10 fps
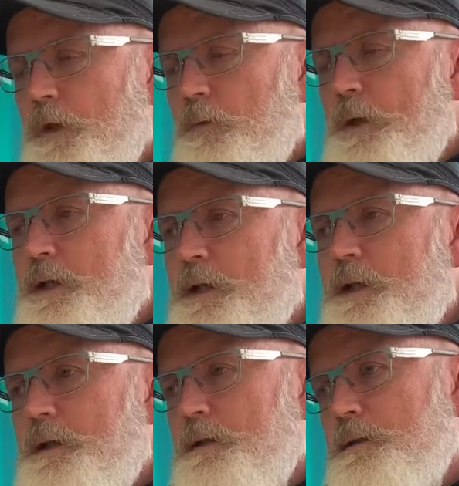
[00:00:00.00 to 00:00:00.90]
we
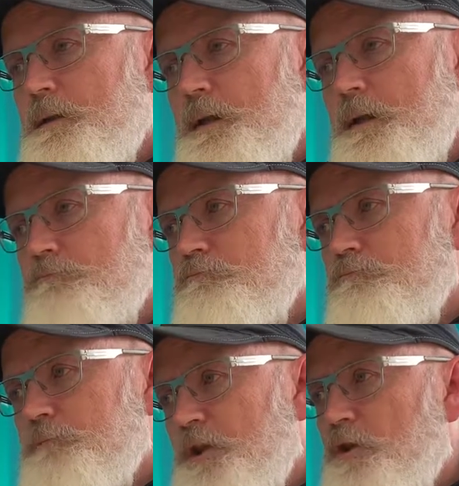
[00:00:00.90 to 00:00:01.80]
needed
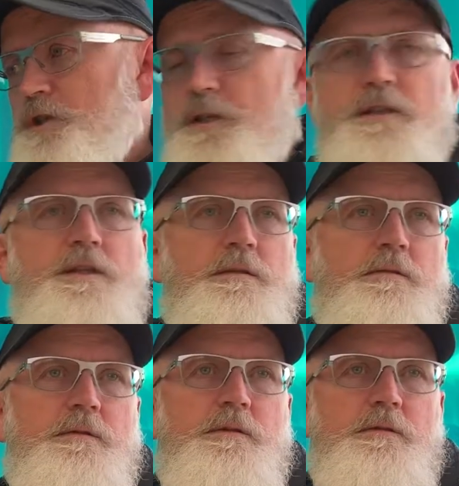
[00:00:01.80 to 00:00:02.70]
acoustics
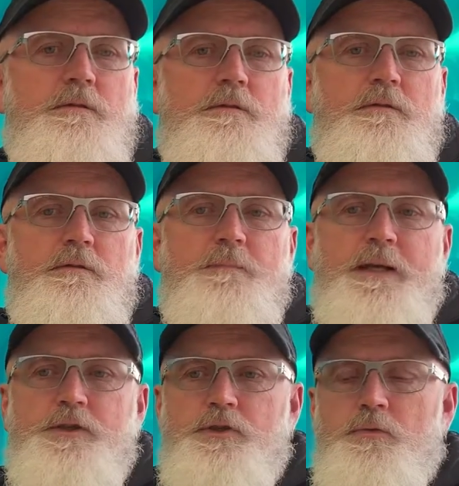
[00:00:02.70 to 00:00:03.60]
to
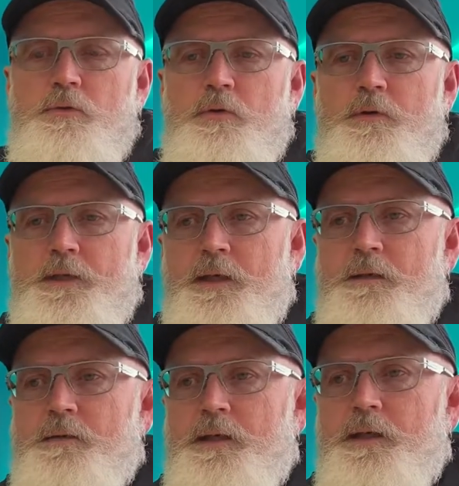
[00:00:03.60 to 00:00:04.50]
make sure that